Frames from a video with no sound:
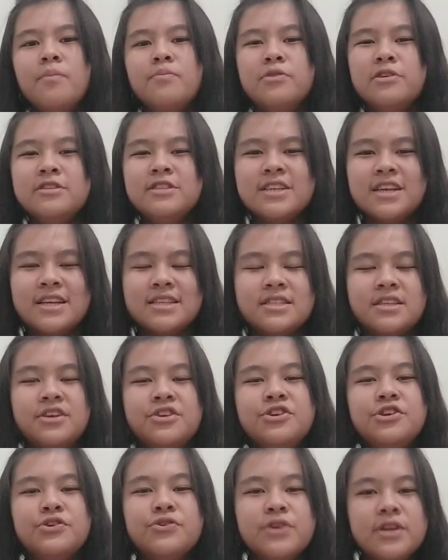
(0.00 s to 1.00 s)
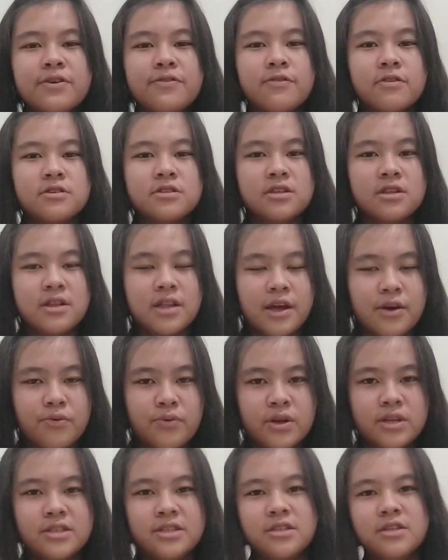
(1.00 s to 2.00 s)
Music is a universal
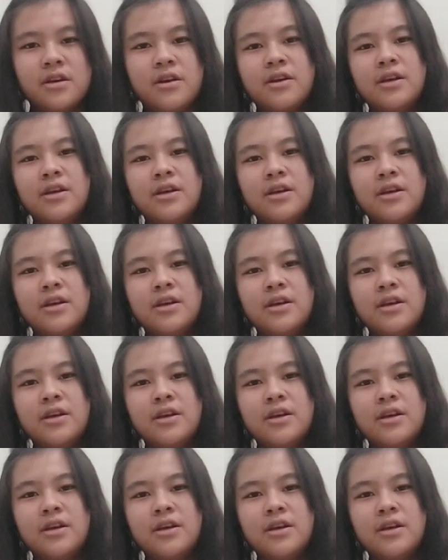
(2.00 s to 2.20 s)
language.